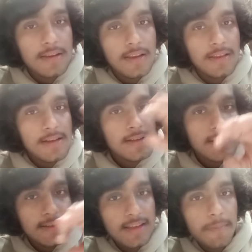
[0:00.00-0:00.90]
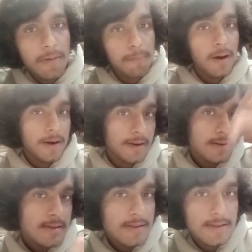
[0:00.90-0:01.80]
This escaping
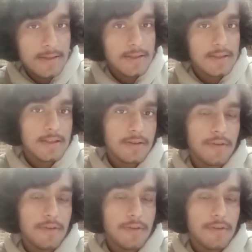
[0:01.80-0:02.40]
particles